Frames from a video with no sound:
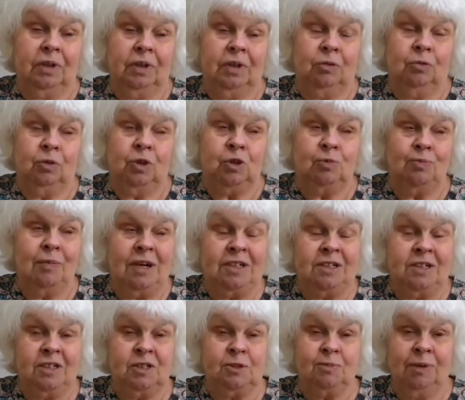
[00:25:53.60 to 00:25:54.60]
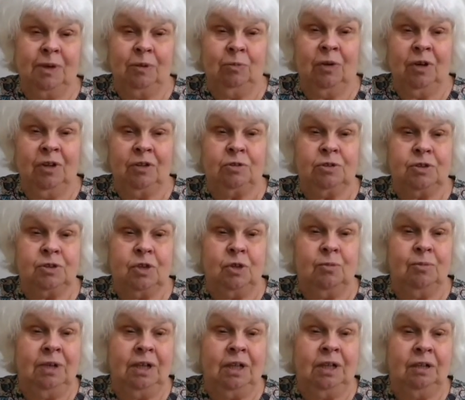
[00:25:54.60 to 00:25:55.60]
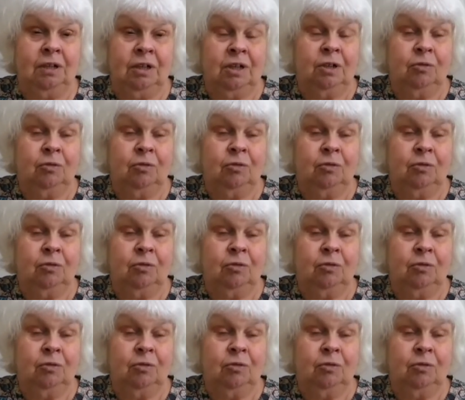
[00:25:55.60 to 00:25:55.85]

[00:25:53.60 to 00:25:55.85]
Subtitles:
which might explain why there are so many